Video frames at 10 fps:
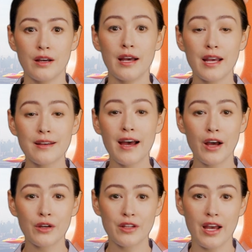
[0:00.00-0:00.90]
In
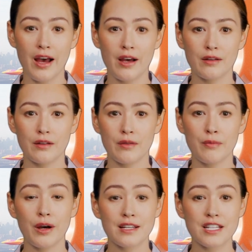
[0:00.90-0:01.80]
healthcare,
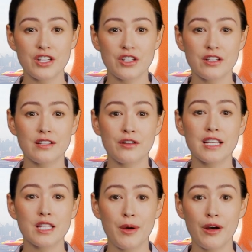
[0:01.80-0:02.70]
practitioners are
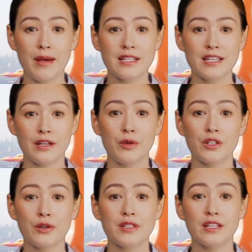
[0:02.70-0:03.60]
experimenting with
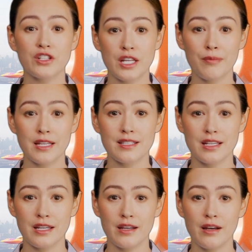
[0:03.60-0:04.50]
using
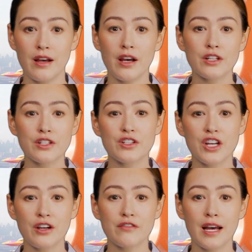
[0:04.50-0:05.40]
GPT to
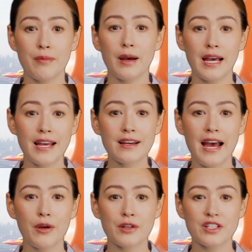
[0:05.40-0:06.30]
generate plain
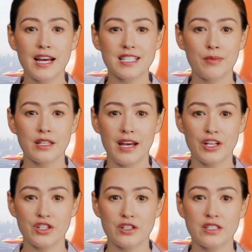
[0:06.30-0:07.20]
language
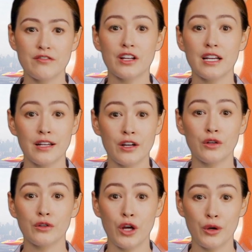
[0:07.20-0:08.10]
explanations for clinical
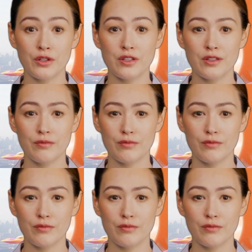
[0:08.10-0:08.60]
notes.